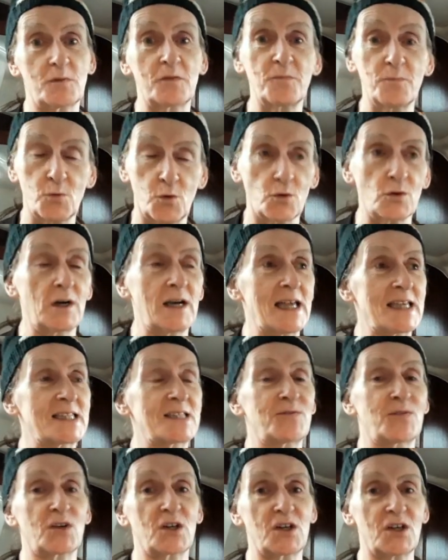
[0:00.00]
we've more or
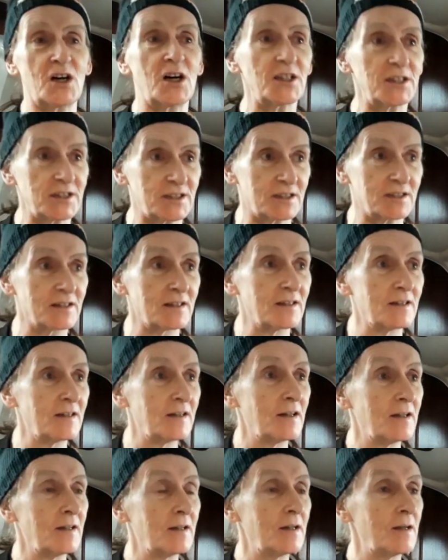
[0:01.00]
less forgotten.
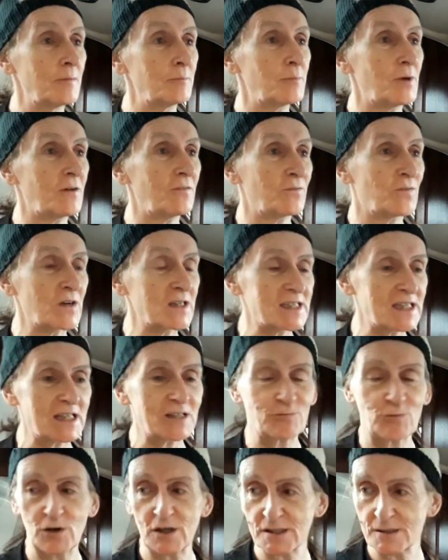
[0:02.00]
But first
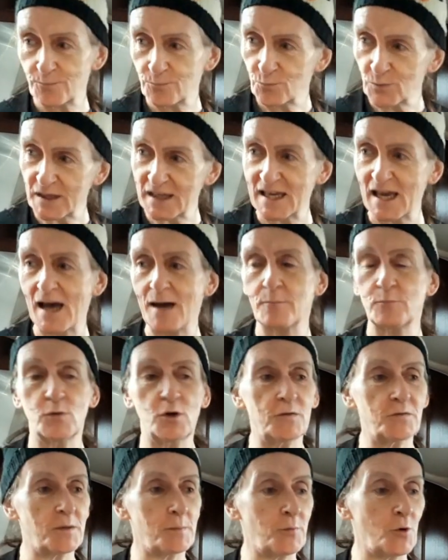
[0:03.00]
things first, we can't
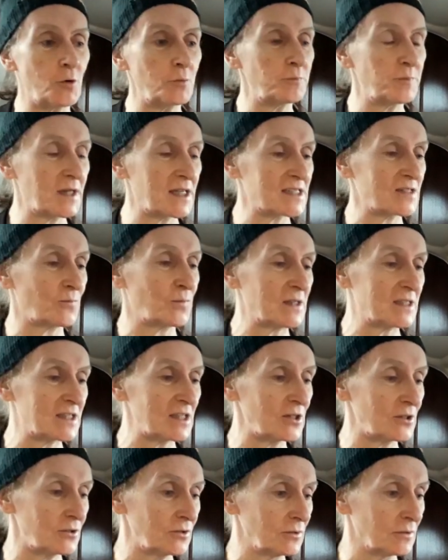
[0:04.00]
move the boat because if we
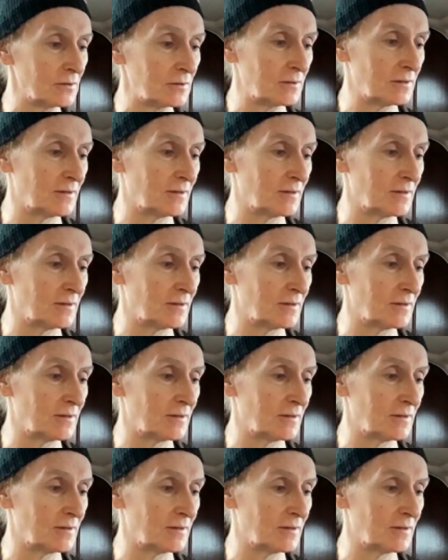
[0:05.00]
do,